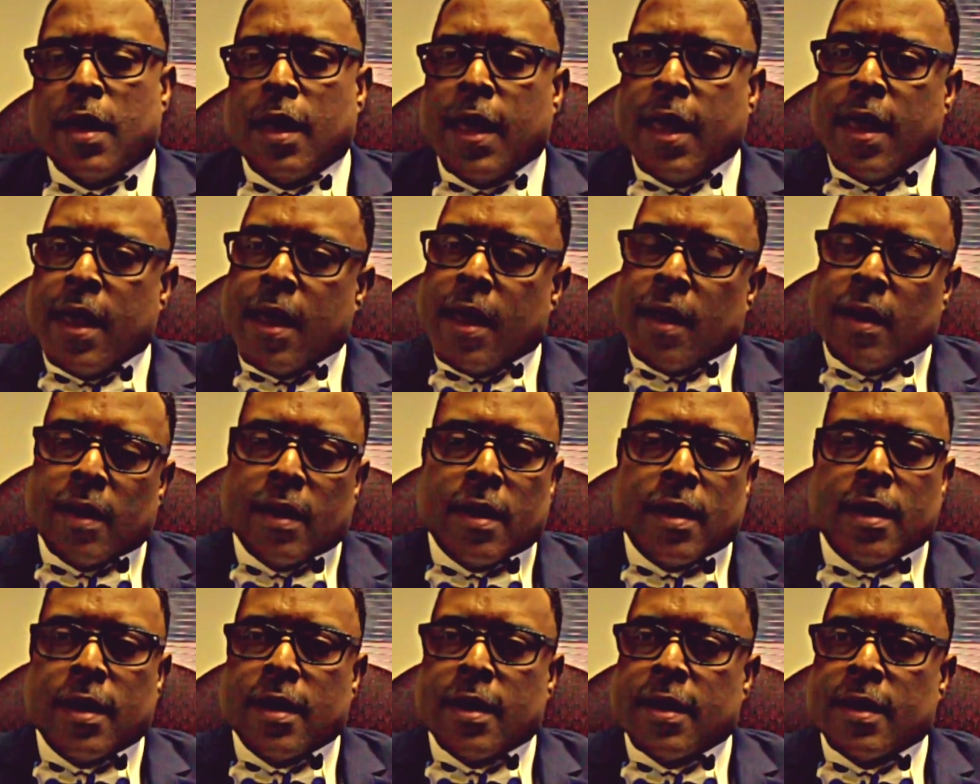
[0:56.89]
And
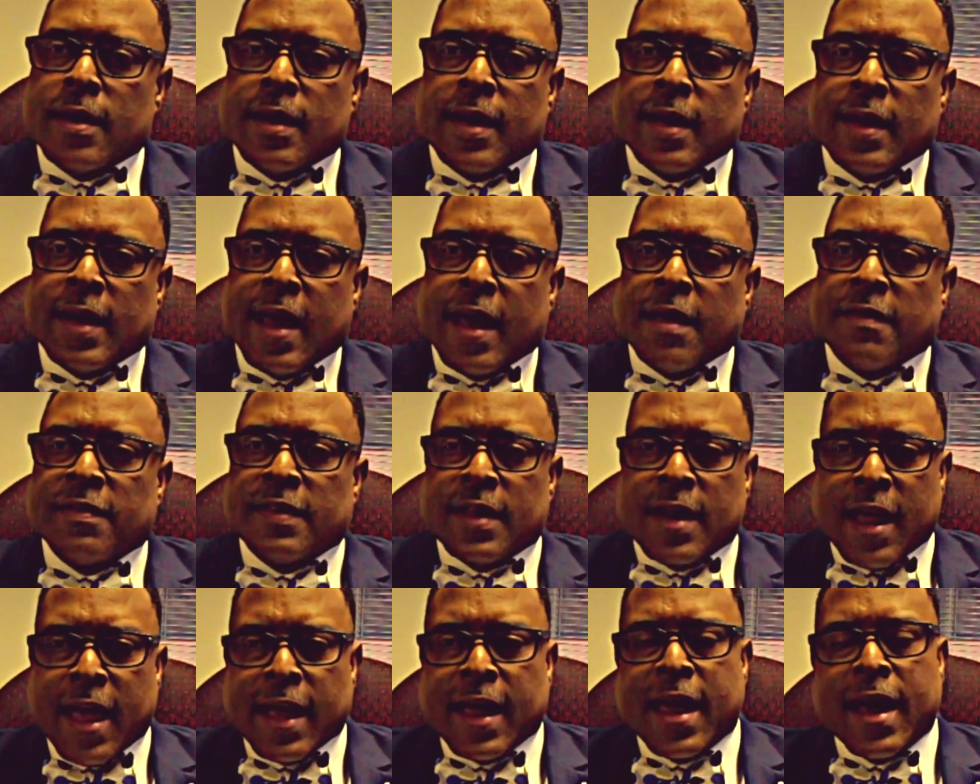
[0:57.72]
I
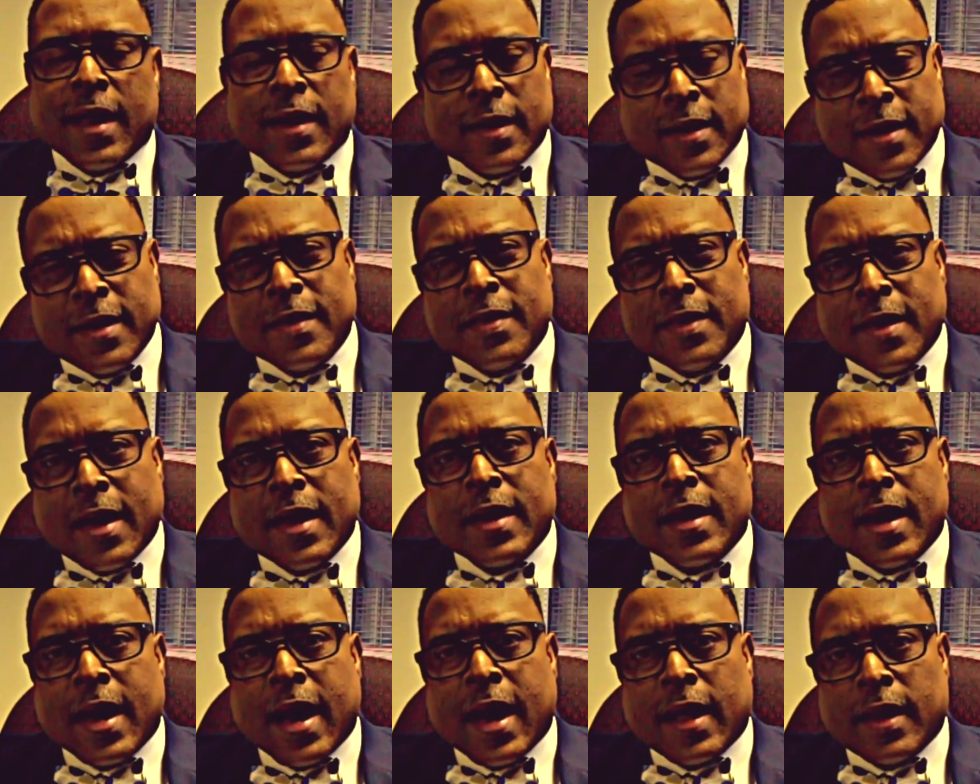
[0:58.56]
said, I got to get
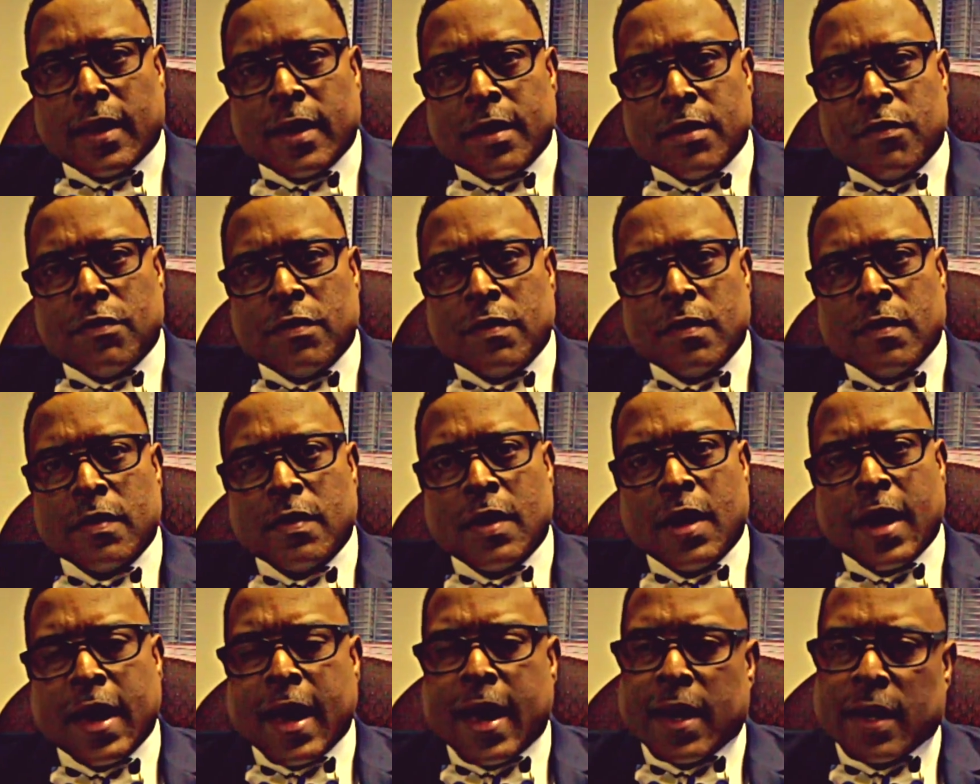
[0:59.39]
that knowledge.
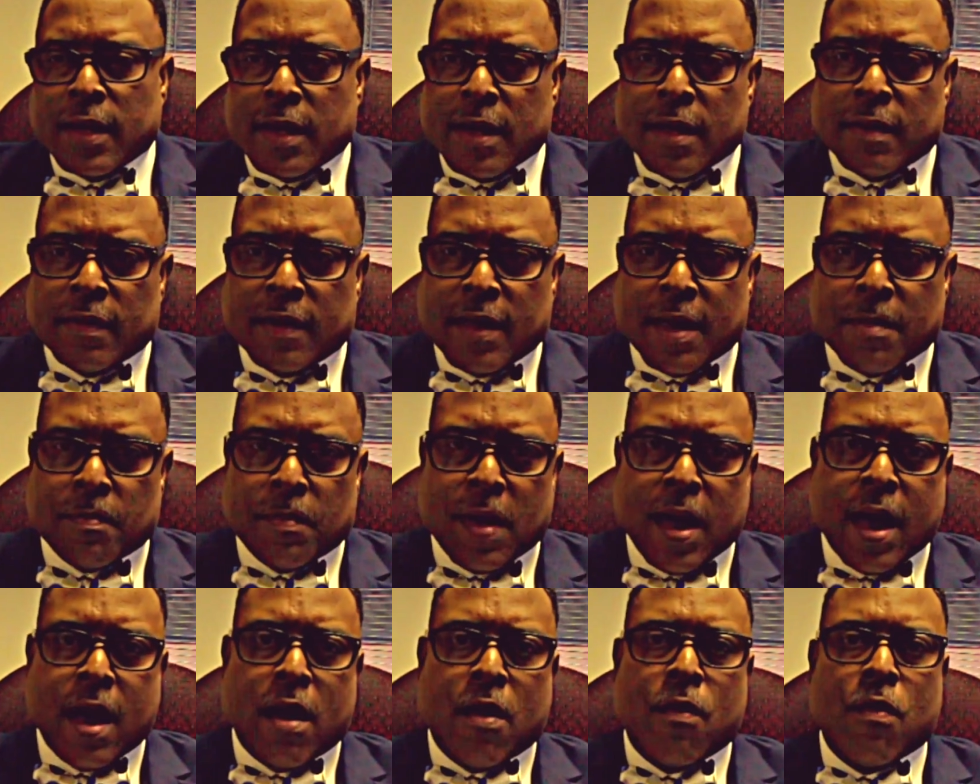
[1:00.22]
I got to get that
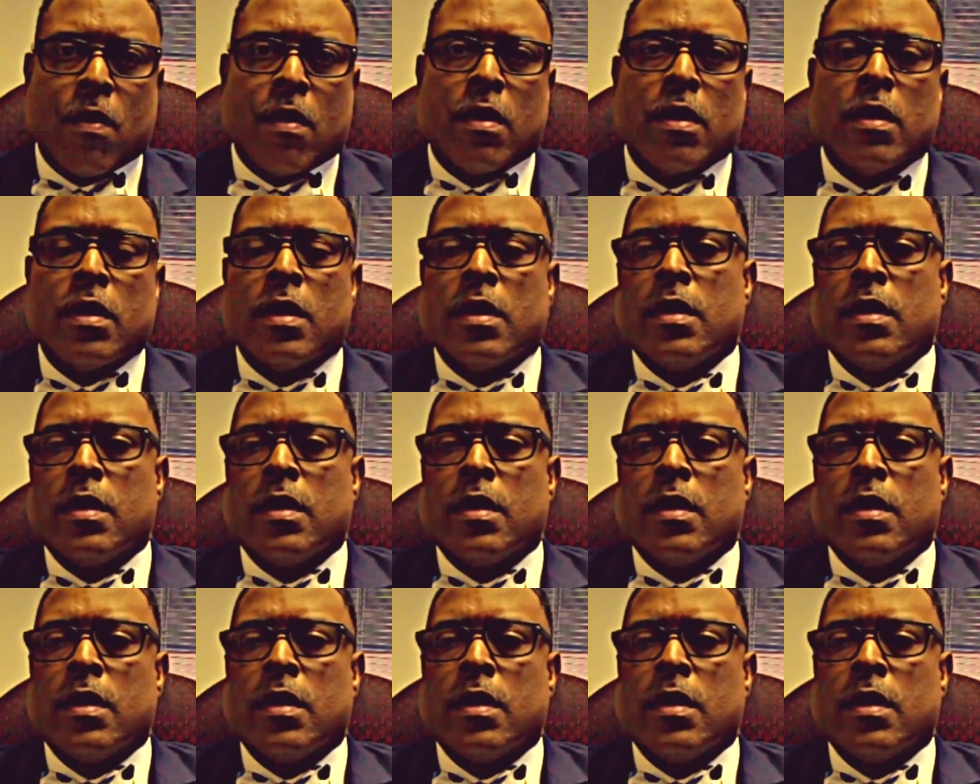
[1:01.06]
power.